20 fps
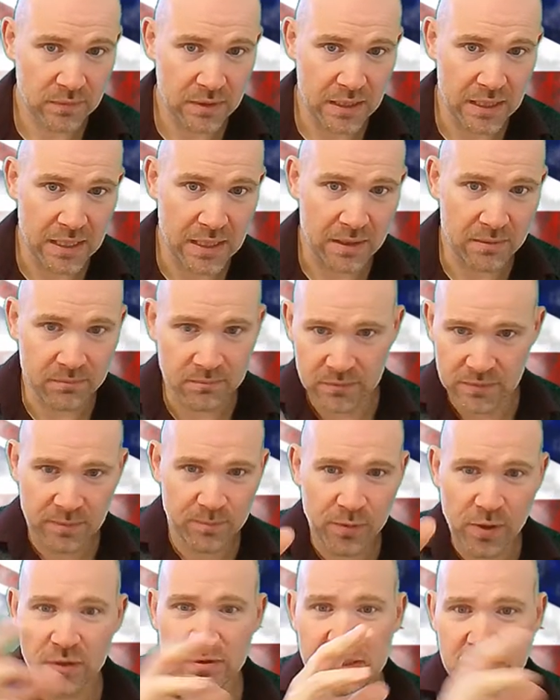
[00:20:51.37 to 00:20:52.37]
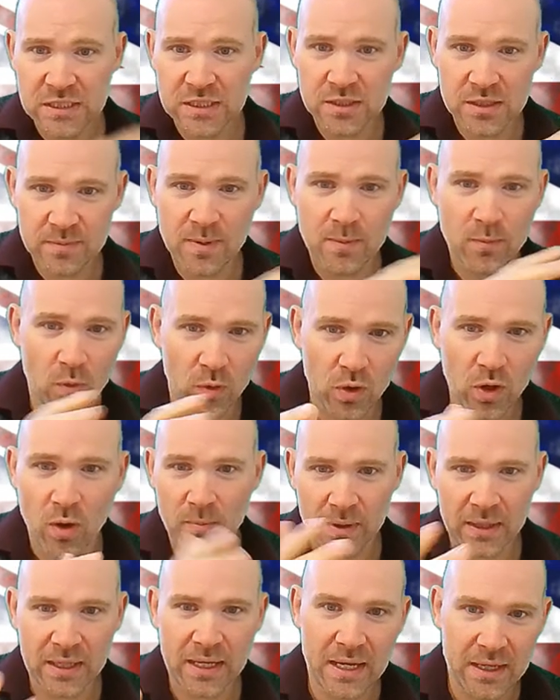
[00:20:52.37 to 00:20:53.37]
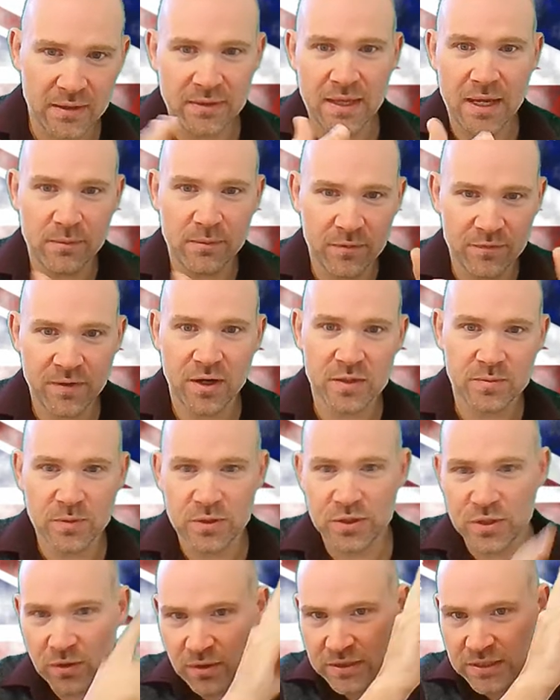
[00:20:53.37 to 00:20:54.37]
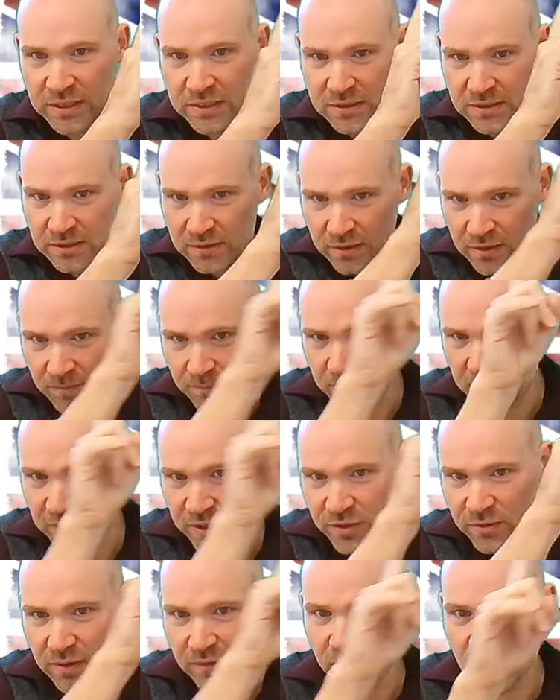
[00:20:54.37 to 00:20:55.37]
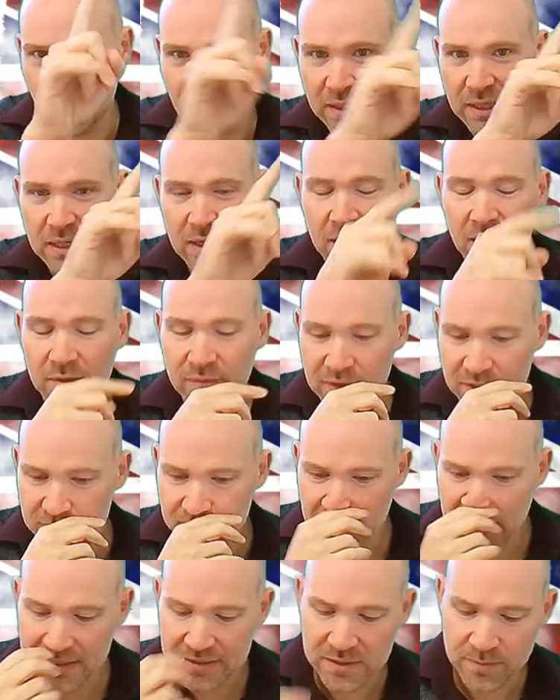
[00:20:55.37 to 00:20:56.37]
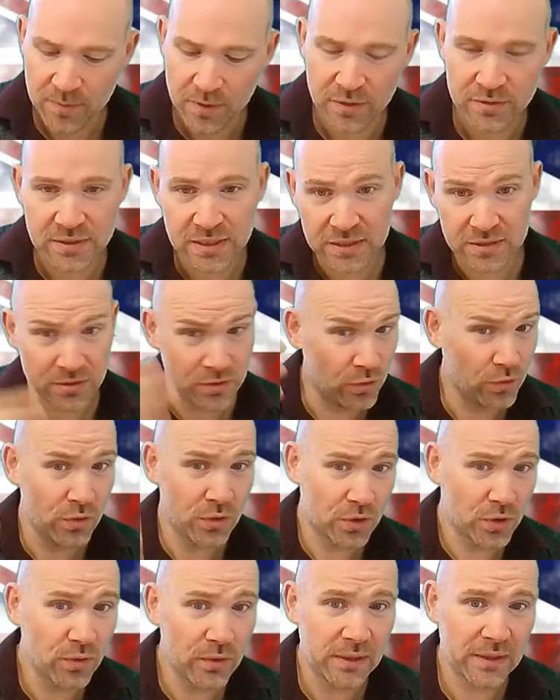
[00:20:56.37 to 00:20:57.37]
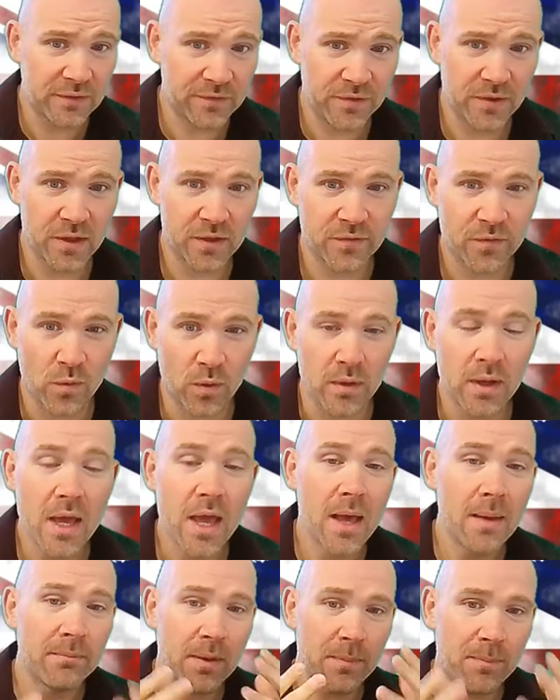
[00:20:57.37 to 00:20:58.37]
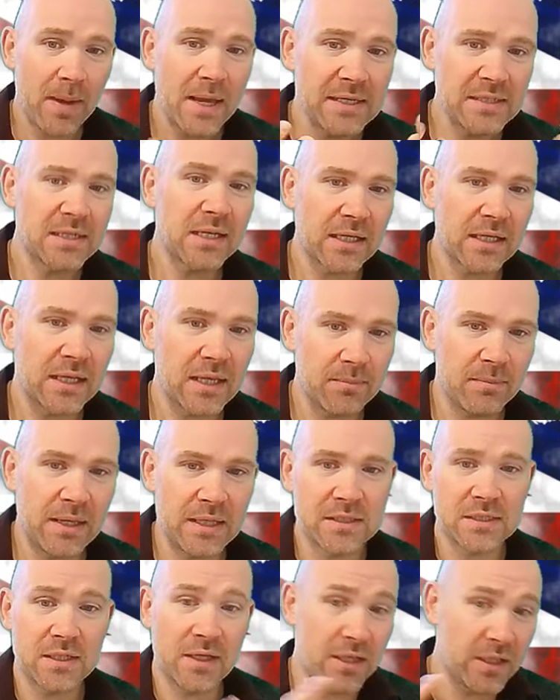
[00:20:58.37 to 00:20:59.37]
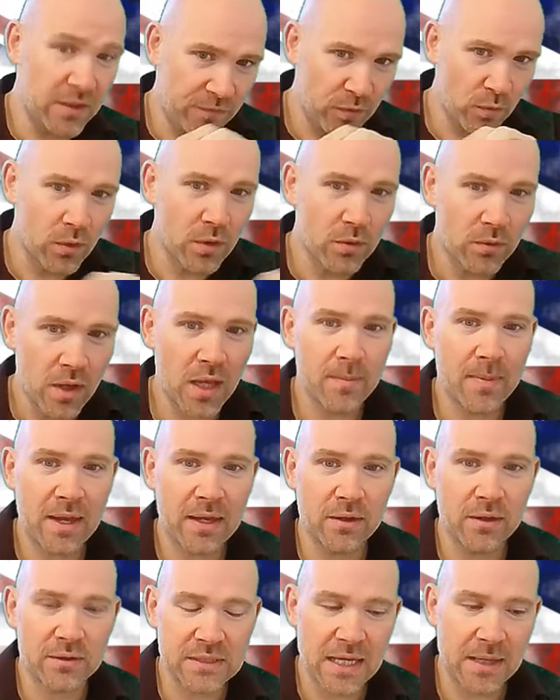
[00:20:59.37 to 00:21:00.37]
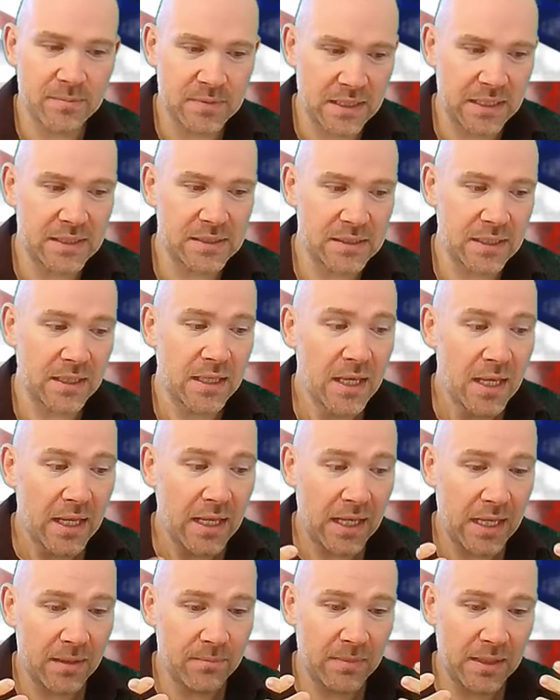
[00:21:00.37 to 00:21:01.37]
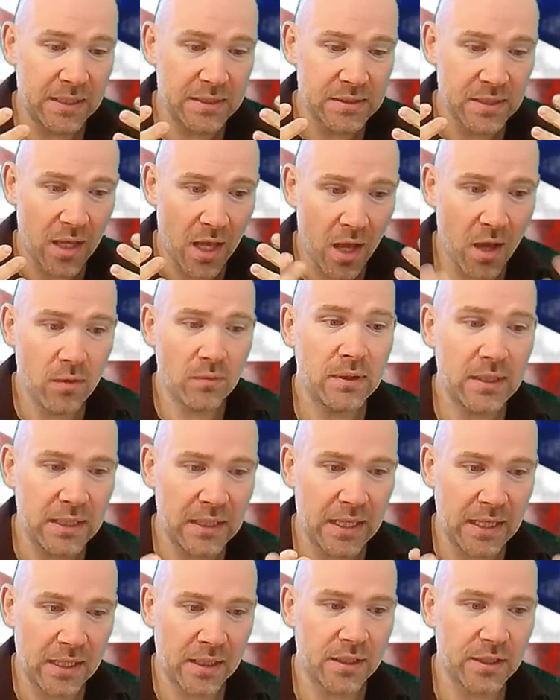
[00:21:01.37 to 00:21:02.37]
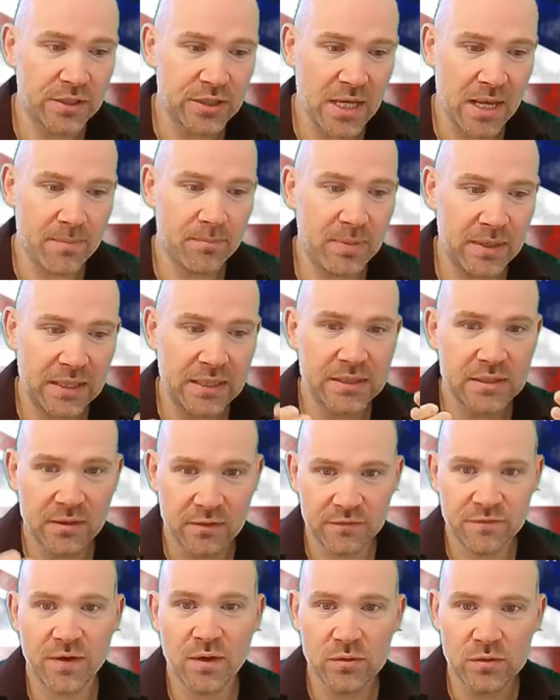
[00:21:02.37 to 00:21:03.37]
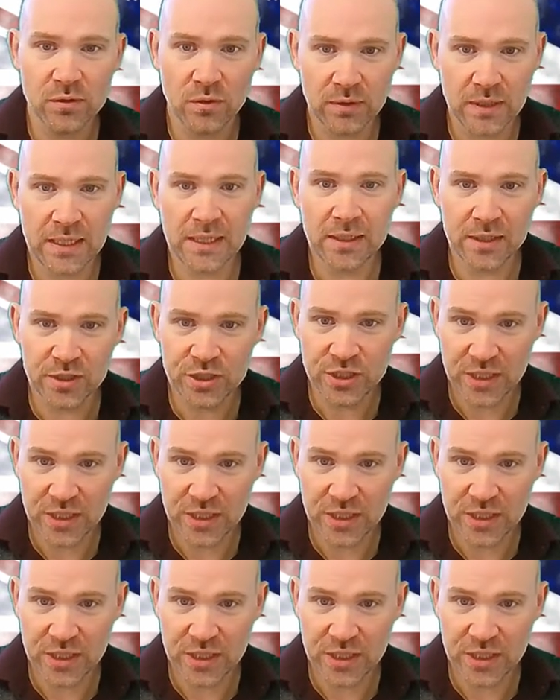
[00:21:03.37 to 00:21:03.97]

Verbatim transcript: Um, the process is a bit more complicated than that with various majorities, and the picture I've got here kind of explains the process. You can Google it further if you want, but basically, it means if you want to write about your exams easily, it means that only English MPs can vote on English